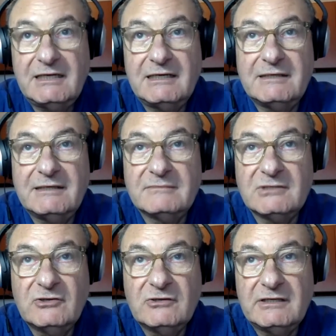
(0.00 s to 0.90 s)
I'm
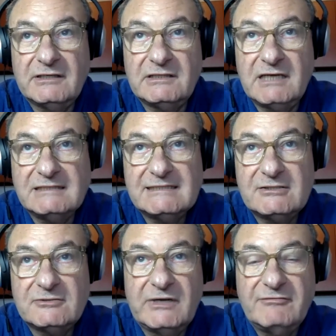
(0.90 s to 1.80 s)
looking at the
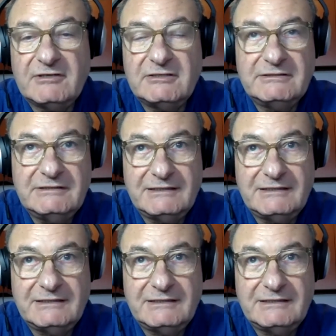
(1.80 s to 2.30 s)
Hudson River